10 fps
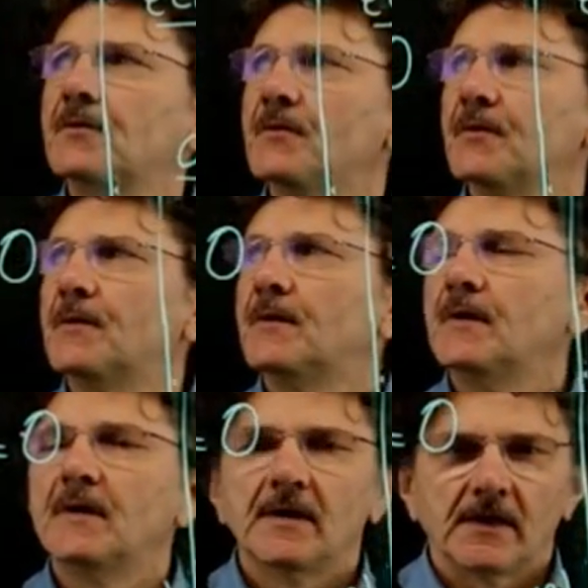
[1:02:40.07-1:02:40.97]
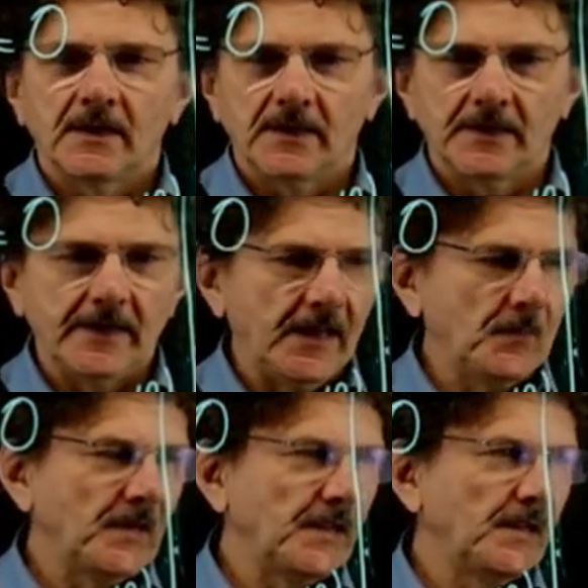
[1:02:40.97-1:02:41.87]
to do uh,
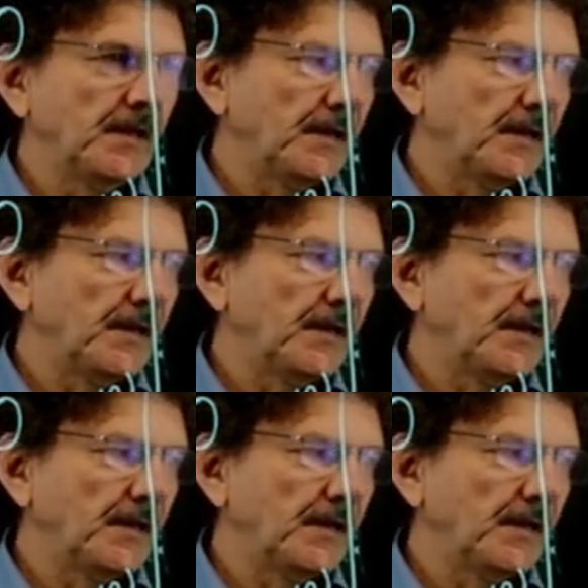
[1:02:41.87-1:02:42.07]
namely